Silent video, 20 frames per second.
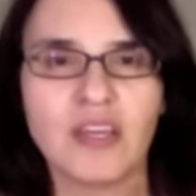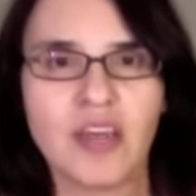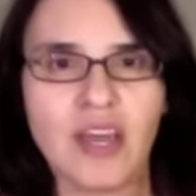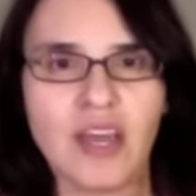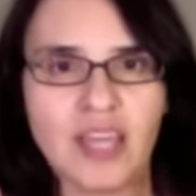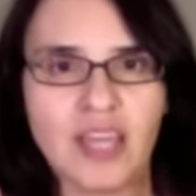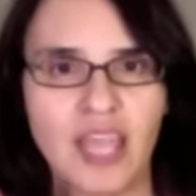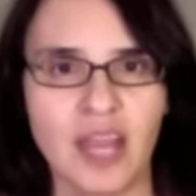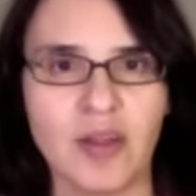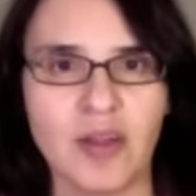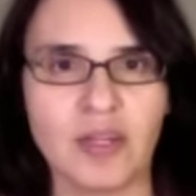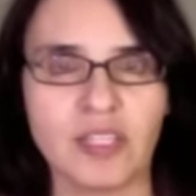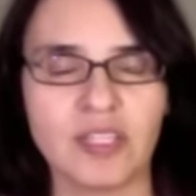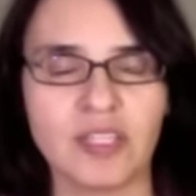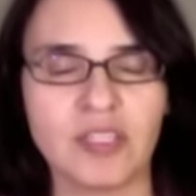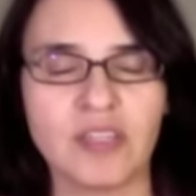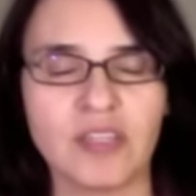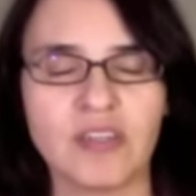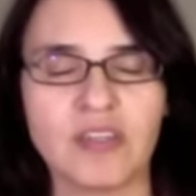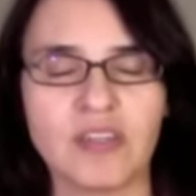a
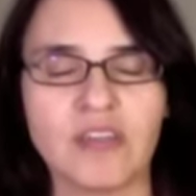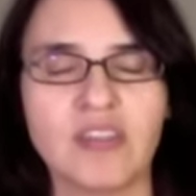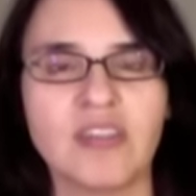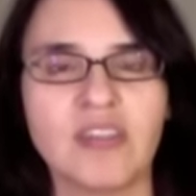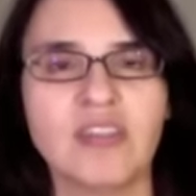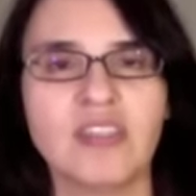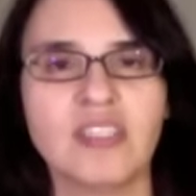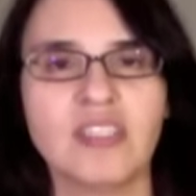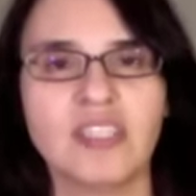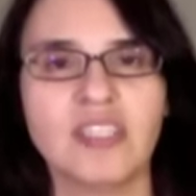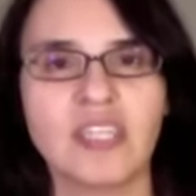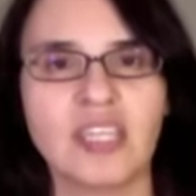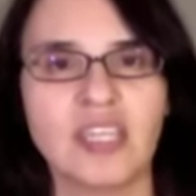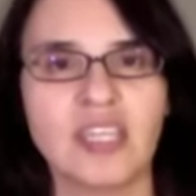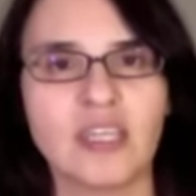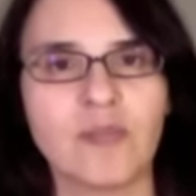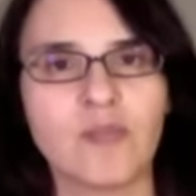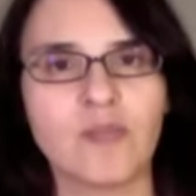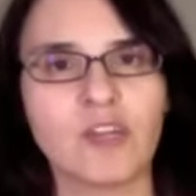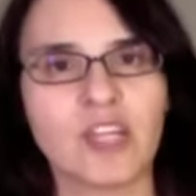character singing
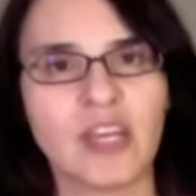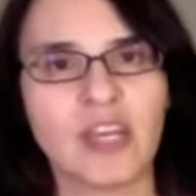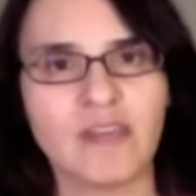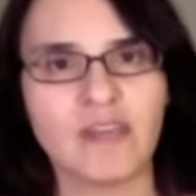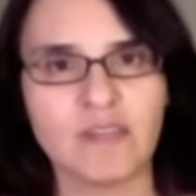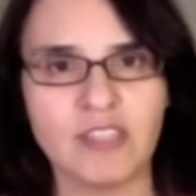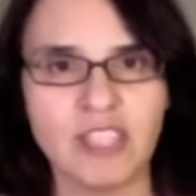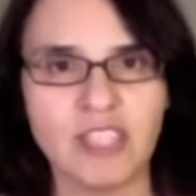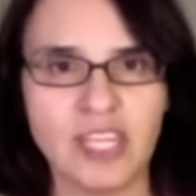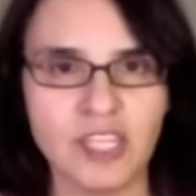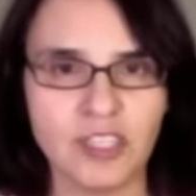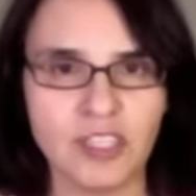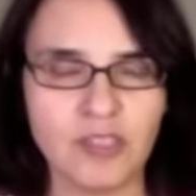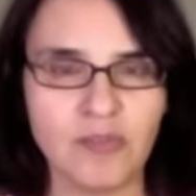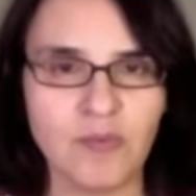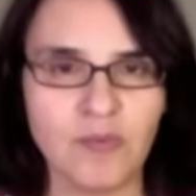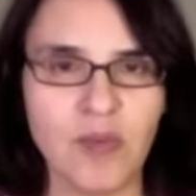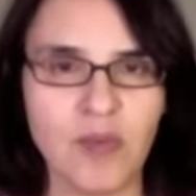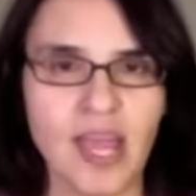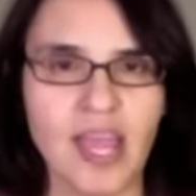in a more
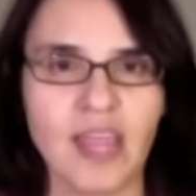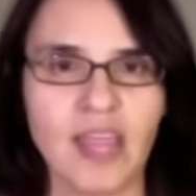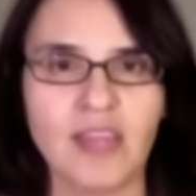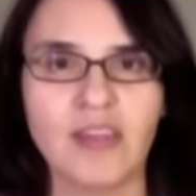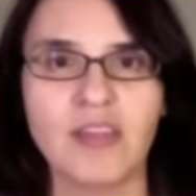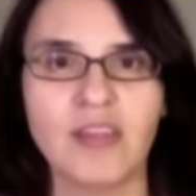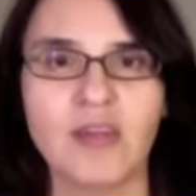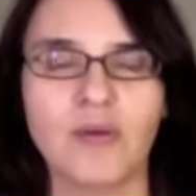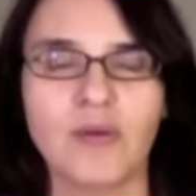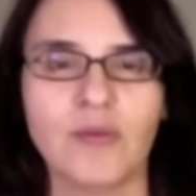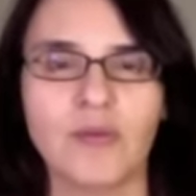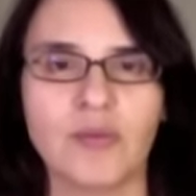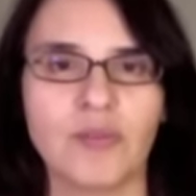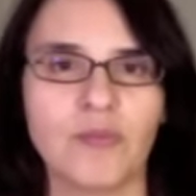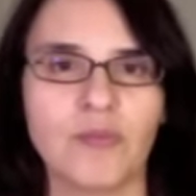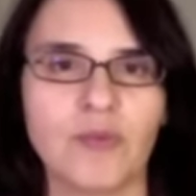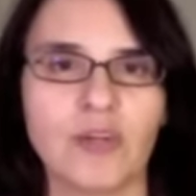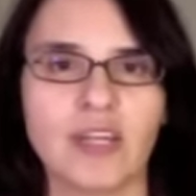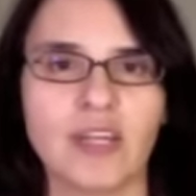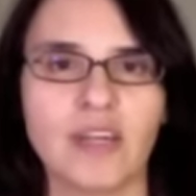conversational way with a
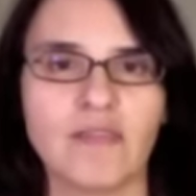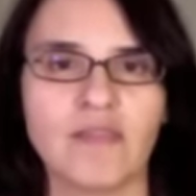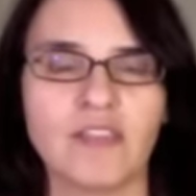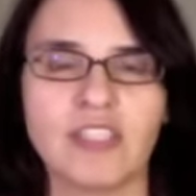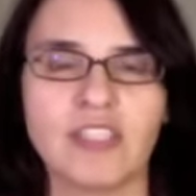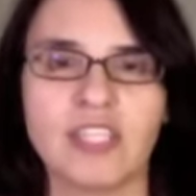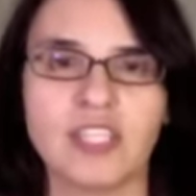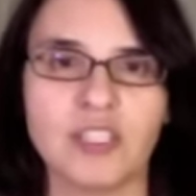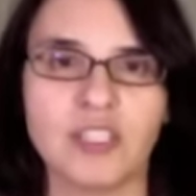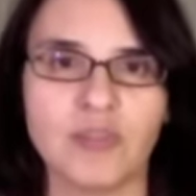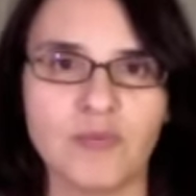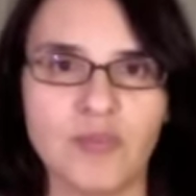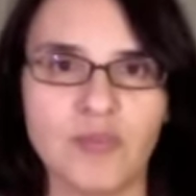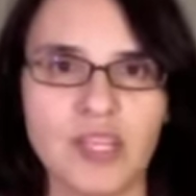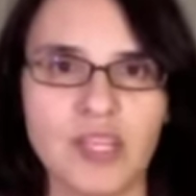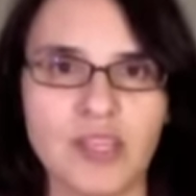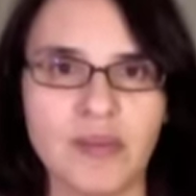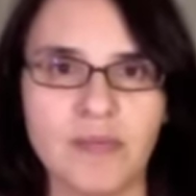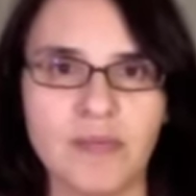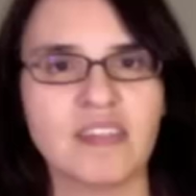more conversational
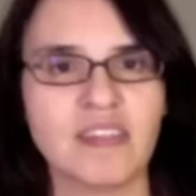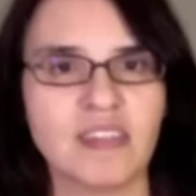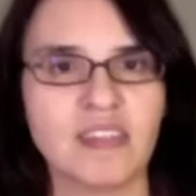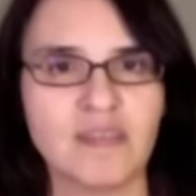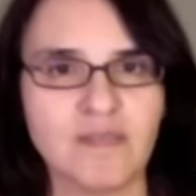rhythm,